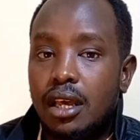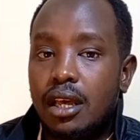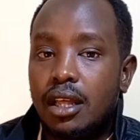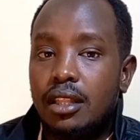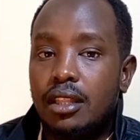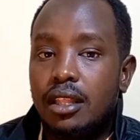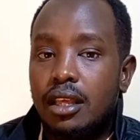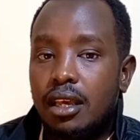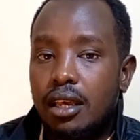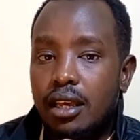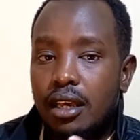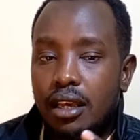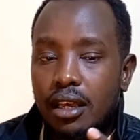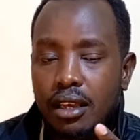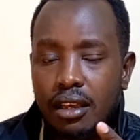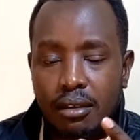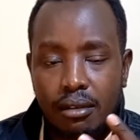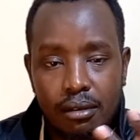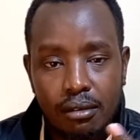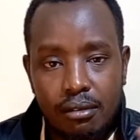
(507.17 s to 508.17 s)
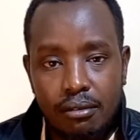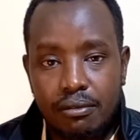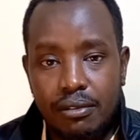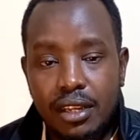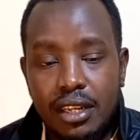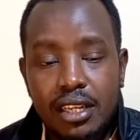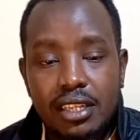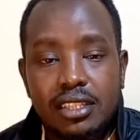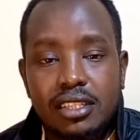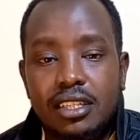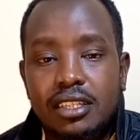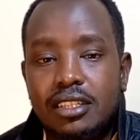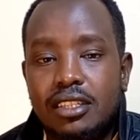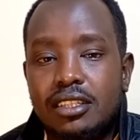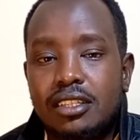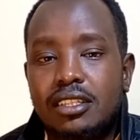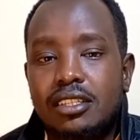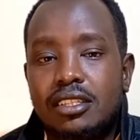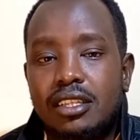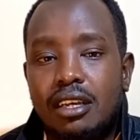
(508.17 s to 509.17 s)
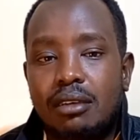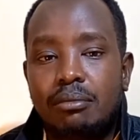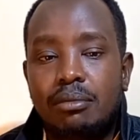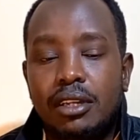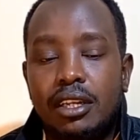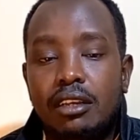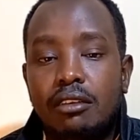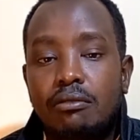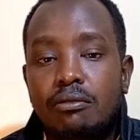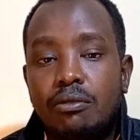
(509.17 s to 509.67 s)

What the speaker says: The various entities, I believe,